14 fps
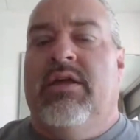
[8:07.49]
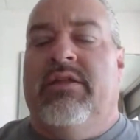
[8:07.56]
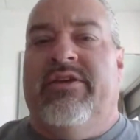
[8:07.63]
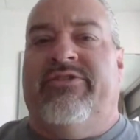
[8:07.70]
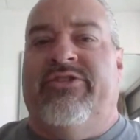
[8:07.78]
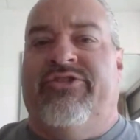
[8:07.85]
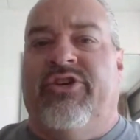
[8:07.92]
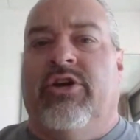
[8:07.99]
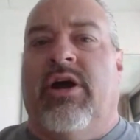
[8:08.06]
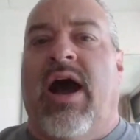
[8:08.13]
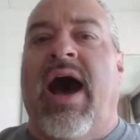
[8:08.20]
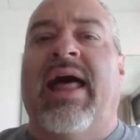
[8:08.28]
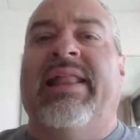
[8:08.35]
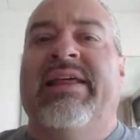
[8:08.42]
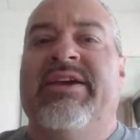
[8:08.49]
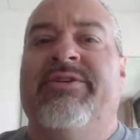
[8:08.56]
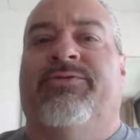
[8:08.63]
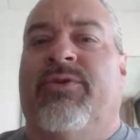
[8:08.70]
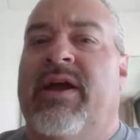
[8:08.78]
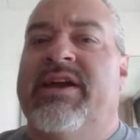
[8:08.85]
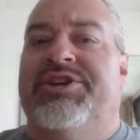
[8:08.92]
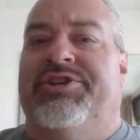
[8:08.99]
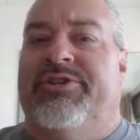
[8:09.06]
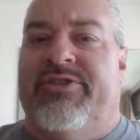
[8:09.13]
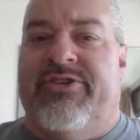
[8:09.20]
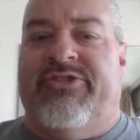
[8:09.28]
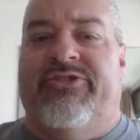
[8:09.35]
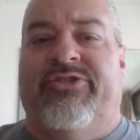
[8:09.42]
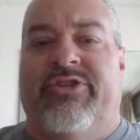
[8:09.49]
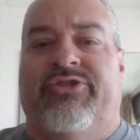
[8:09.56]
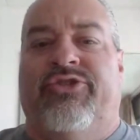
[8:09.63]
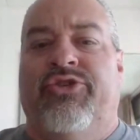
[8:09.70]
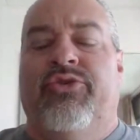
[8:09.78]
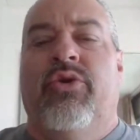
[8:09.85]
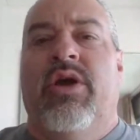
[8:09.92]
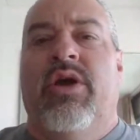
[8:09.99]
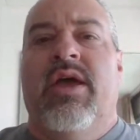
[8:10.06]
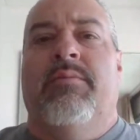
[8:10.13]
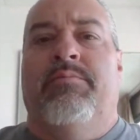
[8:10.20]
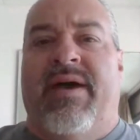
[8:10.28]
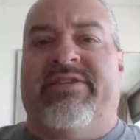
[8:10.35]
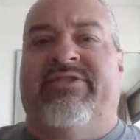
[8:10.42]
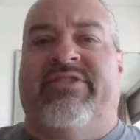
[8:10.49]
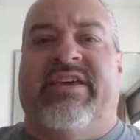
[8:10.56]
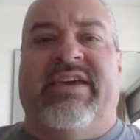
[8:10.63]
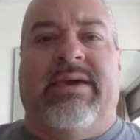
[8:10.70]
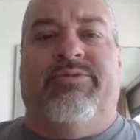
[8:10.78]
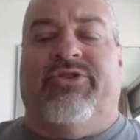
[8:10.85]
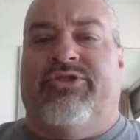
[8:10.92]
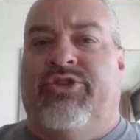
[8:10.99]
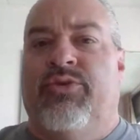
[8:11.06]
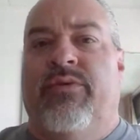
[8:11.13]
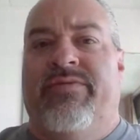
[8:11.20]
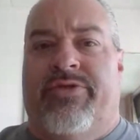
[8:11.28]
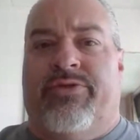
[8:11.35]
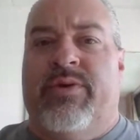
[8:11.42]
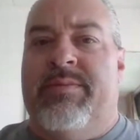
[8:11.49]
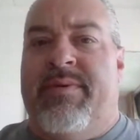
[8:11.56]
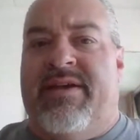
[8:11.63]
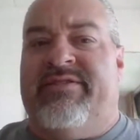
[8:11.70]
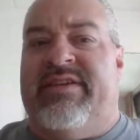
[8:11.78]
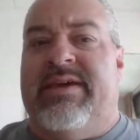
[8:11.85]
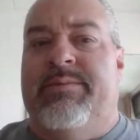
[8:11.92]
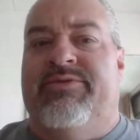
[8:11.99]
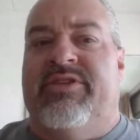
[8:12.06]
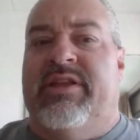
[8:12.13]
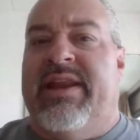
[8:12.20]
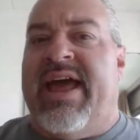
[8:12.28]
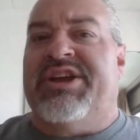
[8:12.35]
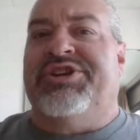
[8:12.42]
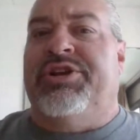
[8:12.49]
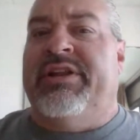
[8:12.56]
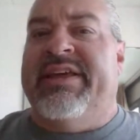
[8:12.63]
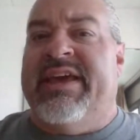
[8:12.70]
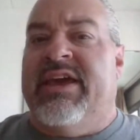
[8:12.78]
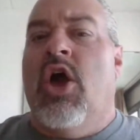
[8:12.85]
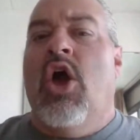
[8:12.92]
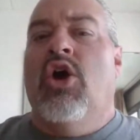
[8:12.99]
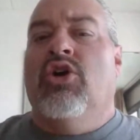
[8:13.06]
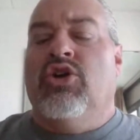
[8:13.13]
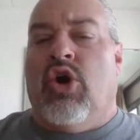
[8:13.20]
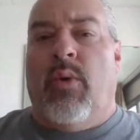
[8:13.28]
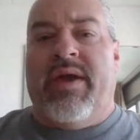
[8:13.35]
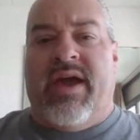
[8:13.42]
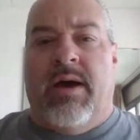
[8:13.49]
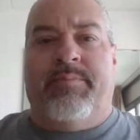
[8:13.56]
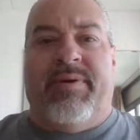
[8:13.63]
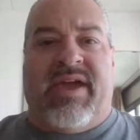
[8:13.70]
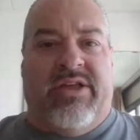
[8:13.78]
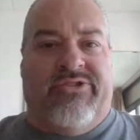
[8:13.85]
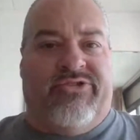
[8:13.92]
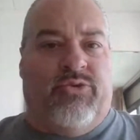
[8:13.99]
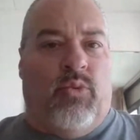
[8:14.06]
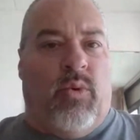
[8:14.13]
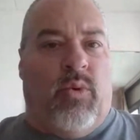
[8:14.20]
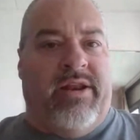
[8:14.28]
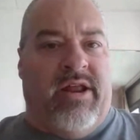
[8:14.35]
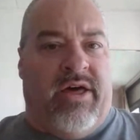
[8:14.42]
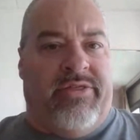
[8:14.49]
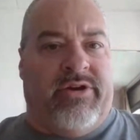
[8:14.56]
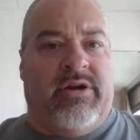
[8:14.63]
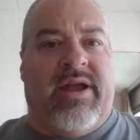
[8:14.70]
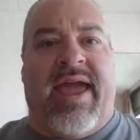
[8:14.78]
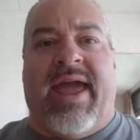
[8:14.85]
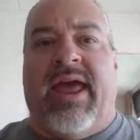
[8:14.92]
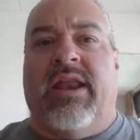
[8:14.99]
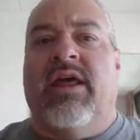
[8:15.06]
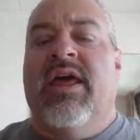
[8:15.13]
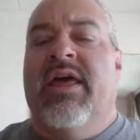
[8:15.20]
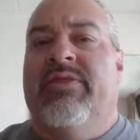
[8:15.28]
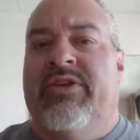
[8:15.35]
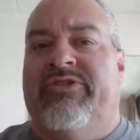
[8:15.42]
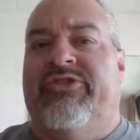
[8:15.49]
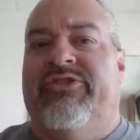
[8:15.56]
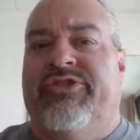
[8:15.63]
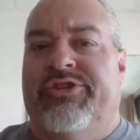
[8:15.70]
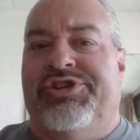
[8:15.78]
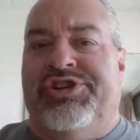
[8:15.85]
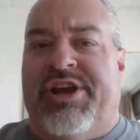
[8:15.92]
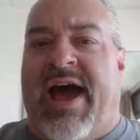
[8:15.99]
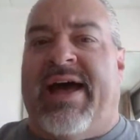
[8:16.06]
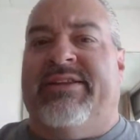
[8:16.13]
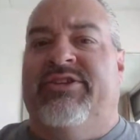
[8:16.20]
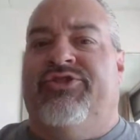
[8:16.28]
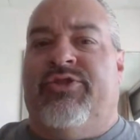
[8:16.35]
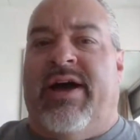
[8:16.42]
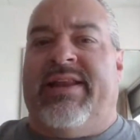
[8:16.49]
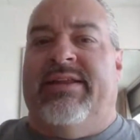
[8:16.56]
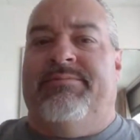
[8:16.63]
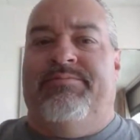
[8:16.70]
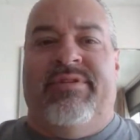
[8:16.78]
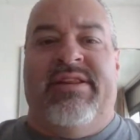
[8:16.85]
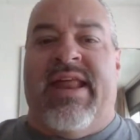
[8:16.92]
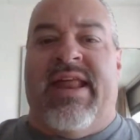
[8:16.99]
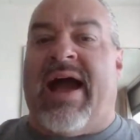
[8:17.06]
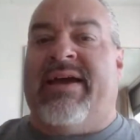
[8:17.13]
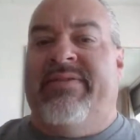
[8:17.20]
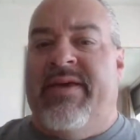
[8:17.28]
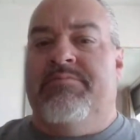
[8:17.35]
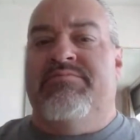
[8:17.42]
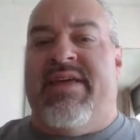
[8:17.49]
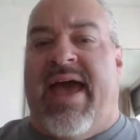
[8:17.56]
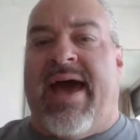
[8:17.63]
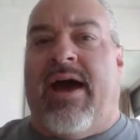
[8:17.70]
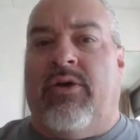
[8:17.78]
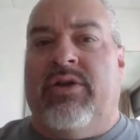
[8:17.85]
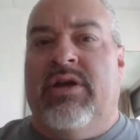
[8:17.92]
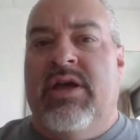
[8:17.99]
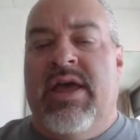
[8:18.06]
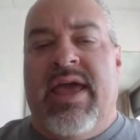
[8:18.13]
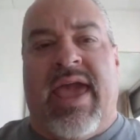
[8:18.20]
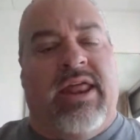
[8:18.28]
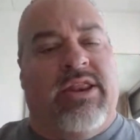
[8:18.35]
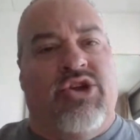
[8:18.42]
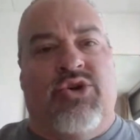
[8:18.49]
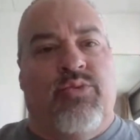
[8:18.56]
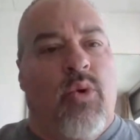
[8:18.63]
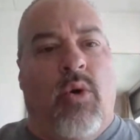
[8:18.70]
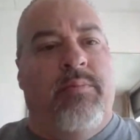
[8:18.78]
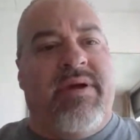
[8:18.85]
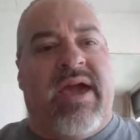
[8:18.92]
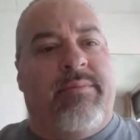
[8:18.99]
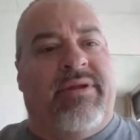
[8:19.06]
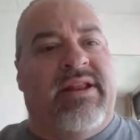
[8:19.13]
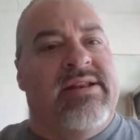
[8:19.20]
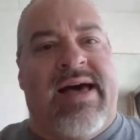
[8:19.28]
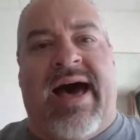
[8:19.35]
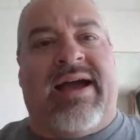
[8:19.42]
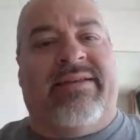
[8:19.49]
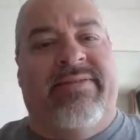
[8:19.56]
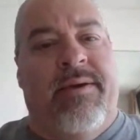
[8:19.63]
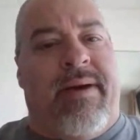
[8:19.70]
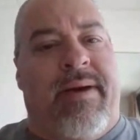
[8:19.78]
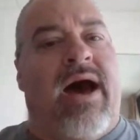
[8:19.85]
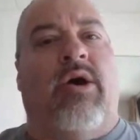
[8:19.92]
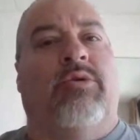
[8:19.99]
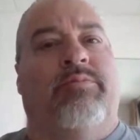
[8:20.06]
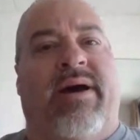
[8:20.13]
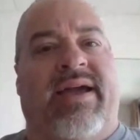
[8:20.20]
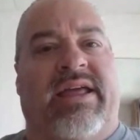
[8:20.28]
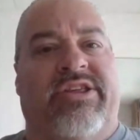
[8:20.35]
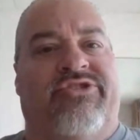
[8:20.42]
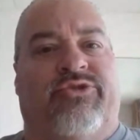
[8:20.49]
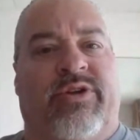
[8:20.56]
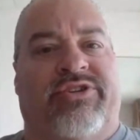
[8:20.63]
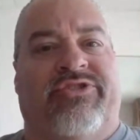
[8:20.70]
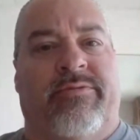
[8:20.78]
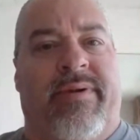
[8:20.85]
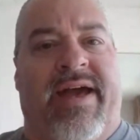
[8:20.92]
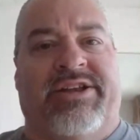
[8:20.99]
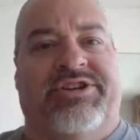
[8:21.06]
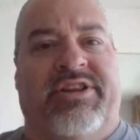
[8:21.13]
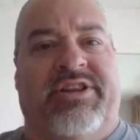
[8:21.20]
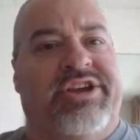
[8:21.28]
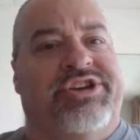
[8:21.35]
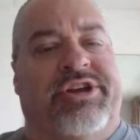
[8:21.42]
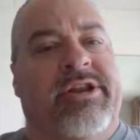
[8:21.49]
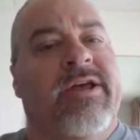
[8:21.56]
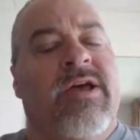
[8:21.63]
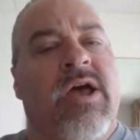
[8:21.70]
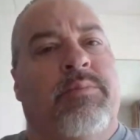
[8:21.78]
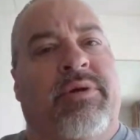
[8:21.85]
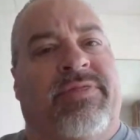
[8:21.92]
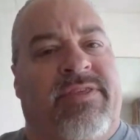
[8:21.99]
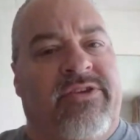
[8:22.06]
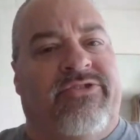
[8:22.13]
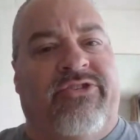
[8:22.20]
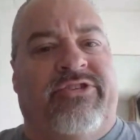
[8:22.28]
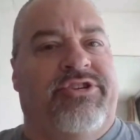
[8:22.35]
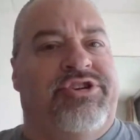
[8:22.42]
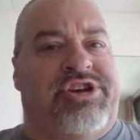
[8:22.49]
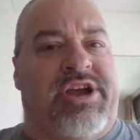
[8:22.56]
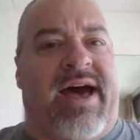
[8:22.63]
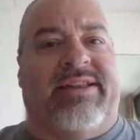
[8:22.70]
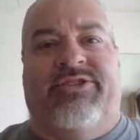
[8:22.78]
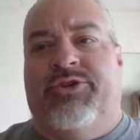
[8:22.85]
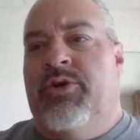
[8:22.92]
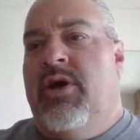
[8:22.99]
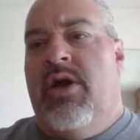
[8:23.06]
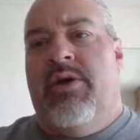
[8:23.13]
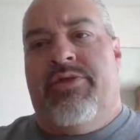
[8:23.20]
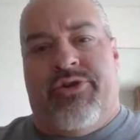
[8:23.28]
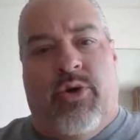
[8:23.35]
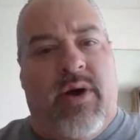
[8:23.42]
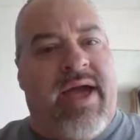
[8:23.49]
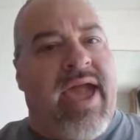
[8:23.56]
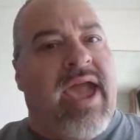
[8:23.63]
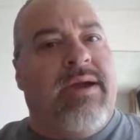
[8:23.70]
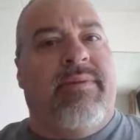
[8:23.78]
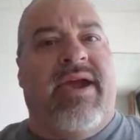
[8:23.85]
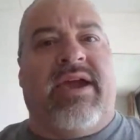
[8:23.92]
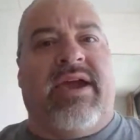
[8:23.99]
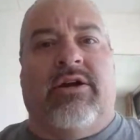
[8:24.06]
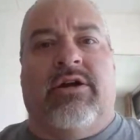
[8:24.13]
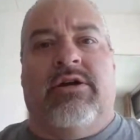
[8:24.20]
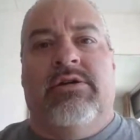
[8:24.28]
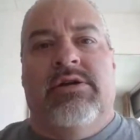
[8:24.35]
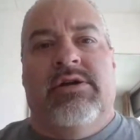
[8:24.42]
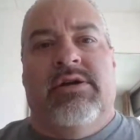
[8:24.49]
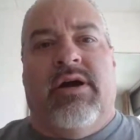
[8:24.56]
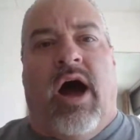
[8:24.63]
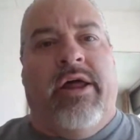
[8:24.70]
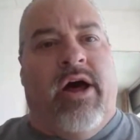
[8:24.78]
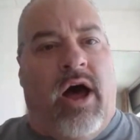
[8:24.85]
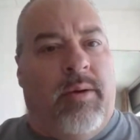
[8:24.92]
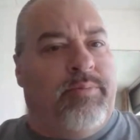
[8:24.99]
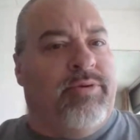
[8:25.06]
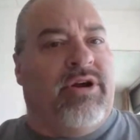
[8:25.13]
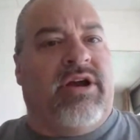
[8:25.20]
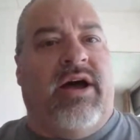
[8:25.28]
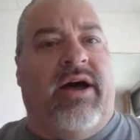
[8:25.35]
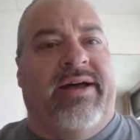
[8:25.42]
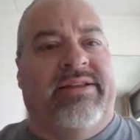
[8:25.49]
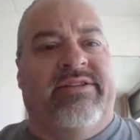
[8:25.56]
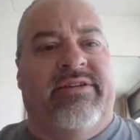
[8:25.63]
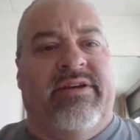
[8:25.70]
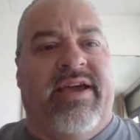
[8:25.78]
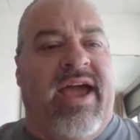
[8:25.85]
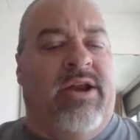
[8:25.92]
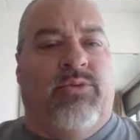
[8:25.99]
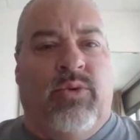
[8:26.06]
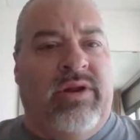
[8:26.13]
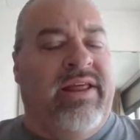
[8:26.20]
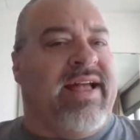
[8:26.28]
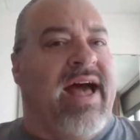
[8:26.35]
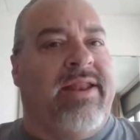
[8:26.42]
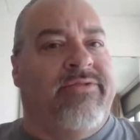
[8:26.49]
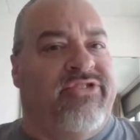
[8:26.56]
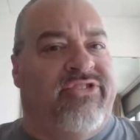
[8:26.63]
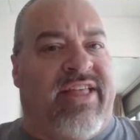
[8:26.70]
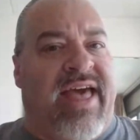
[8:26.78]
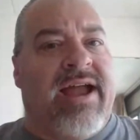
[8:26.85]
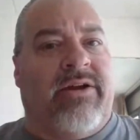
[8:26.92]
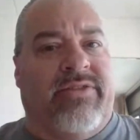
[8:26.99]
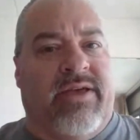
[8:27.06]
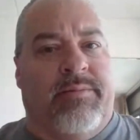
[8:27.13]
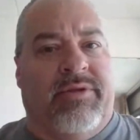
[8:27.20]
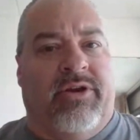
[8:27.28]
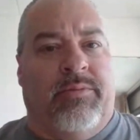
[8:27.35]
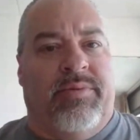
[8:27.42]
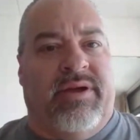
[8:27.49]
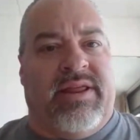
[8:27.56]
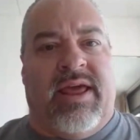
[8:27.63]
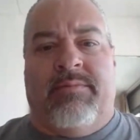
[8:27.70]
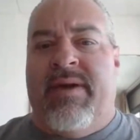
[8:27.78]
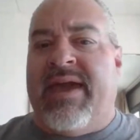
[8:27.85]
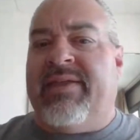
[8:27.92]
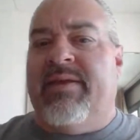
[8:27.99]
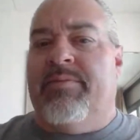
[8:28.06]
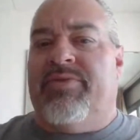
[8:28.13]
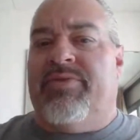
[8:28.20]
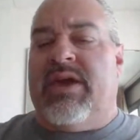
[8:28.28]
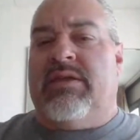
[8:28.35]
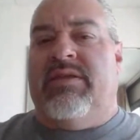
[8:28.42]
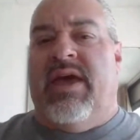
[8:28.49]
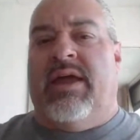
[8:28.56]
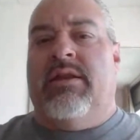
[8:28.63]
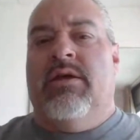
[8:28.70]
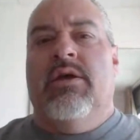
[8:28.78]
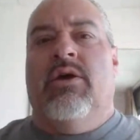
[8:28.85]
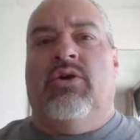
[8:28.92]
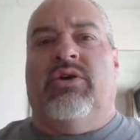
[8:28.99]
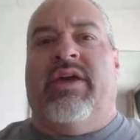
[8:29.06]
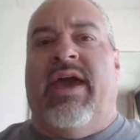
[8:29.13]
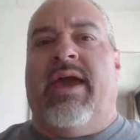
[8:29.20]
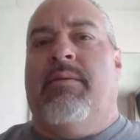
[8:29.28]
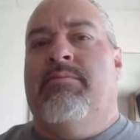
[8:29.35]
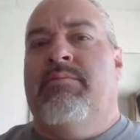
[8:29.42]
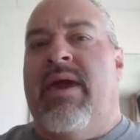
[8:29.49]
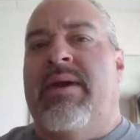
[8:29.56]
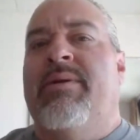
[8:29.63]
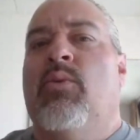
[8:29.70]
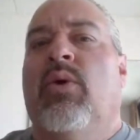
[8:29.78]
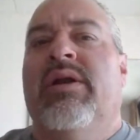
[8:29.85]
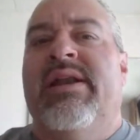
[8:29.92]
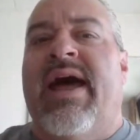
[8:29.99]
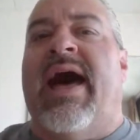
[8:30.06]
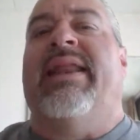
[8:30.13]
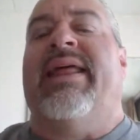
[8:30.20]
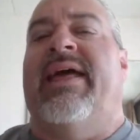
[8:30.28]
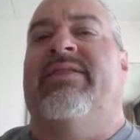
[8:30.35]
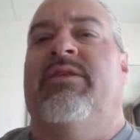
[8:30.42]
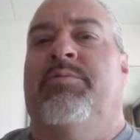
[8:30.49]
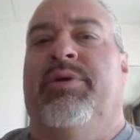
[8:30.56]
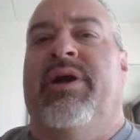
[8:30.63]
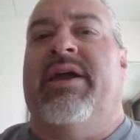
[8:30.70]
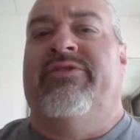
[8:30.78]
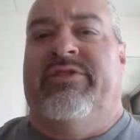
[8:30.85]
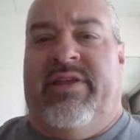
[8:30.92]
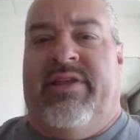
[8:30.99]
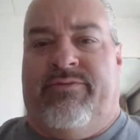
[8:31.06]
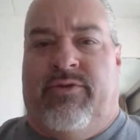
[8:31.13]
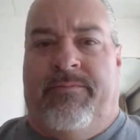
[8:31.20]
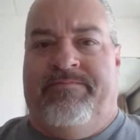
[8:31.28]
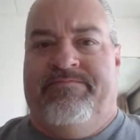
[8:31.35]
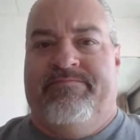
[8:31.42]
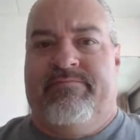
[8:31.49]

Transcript: This is your Ali Frazier. This is the two best teams or two of the three best teams in the National League going up against one another, and this is your shot to try to knock them down, and you won't be able to knock them out by any stretch of the imagination, but this is a shot to throw a haymaker, an uppercut, and really kind of stagger them a little bit and make them think that, okay, maybe we're not at the Braves level.